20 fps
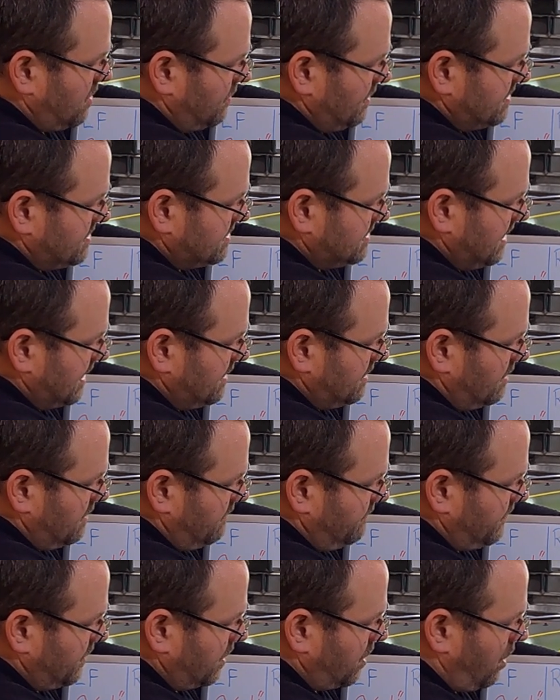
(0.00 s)
So instead
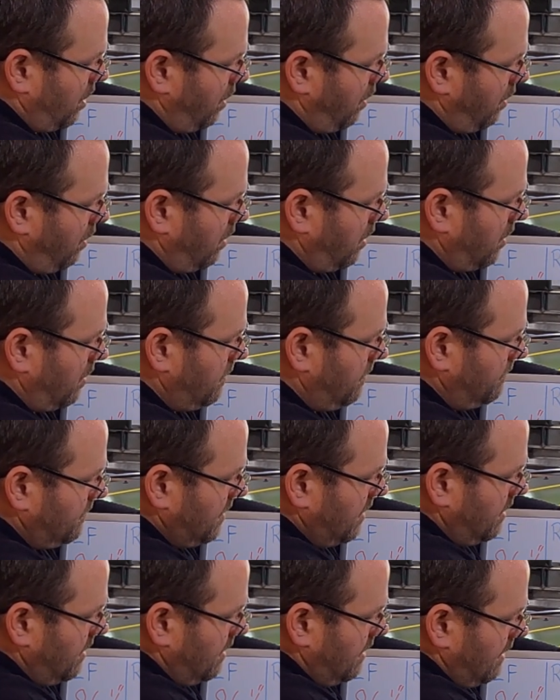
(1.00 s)
of the
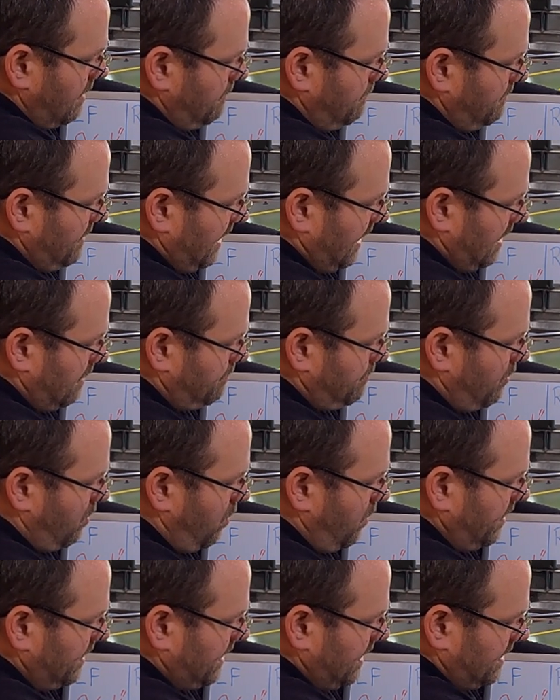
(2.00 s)
car being
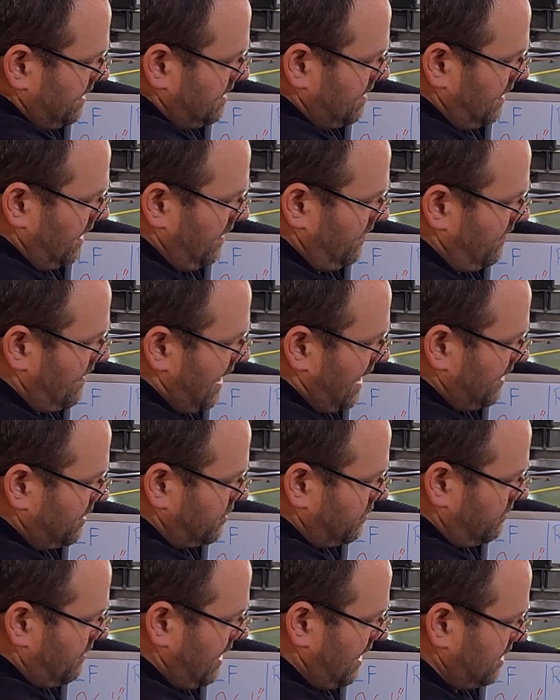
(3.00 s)
pointed in
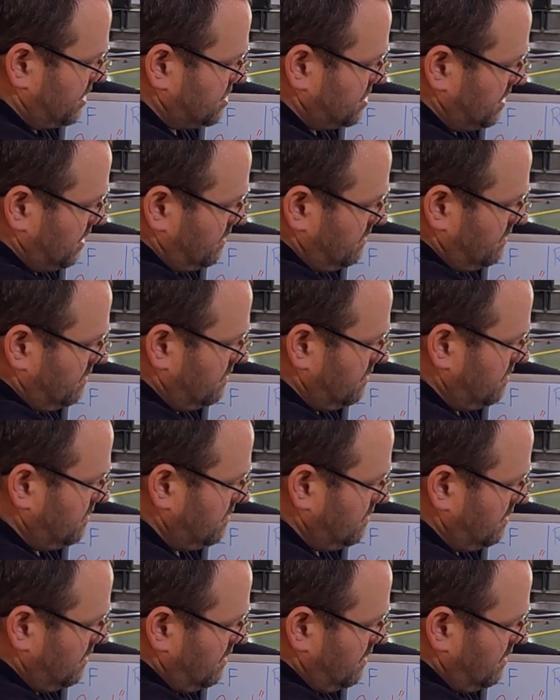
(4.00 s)
that direction,